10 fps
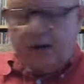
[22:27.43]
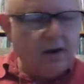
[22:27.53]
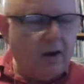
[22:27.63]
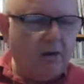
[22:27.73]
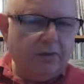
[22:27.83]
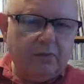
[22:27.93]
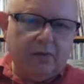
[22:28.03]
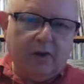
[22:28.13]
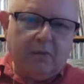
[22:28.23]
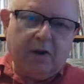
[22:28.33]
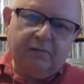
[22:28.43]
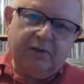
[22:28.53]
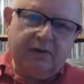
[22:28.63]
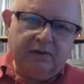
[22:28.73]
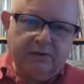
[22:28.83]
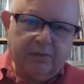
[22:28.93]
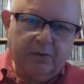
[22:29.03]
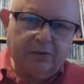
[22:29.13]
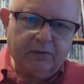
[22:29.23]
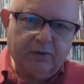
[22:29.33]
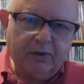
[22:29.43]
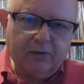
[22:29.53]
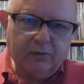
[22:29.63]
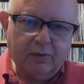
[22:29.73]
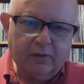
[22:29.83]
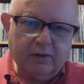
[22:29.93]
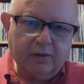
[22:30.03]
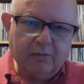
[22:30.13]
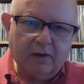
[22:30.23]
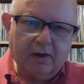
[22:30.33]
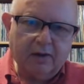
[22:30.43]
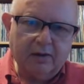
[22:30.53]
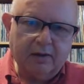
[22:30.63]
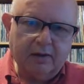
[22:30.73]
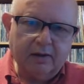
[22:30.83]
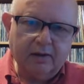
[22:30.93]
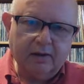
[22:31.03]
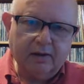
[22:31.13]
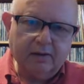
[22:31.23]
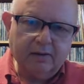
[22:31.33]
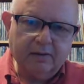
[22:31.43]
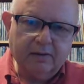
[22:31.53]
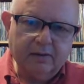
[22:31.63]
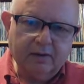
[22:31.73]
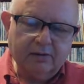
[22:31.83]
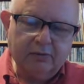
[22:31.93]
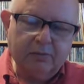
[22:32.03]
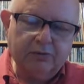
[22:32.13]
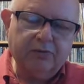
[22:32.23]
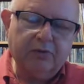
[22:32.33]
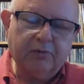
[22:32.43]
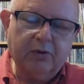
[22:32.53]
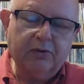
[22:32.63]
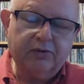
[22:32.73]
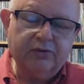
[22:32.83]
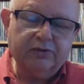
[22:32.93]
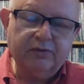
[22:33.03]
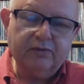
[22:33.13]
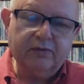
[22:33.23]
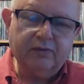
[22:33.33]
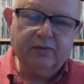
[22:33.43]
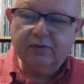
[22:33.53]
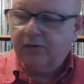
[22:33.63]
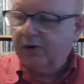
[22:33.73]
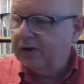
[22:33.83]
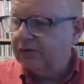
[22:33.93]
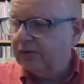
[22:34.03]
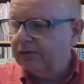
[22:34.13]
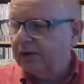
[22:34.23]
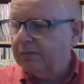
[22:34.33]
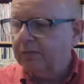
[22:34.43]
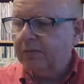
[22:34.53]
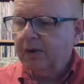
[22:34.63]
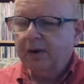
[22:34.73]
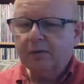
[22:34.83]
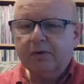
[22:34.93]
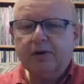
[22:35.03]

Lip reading: Now, I might have been disappointed with my supposed purchase of the Renaissance album, but I